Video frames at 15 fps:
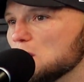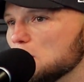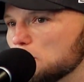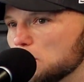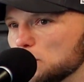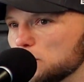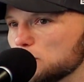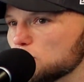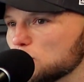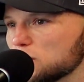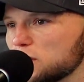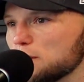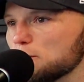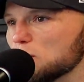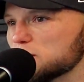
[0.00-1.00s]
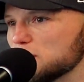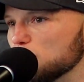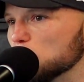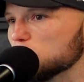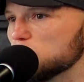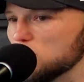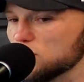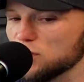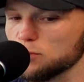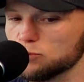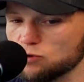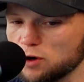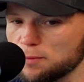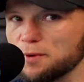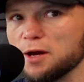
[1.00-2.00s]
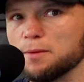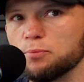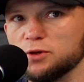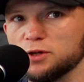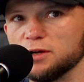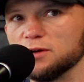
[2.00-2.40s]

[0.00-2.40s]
When we were doing kickboxing, everyone turned up, dropped the bag, put your